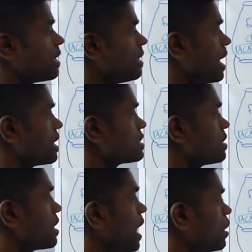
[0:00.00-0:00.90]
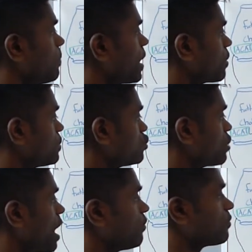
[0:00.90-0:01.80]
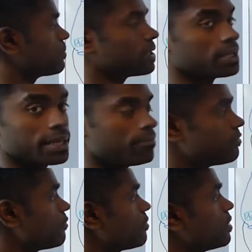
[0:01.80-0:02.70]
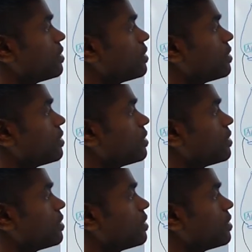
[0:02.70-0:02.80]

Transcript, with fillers: Next, the chylomicrons travel from the lymph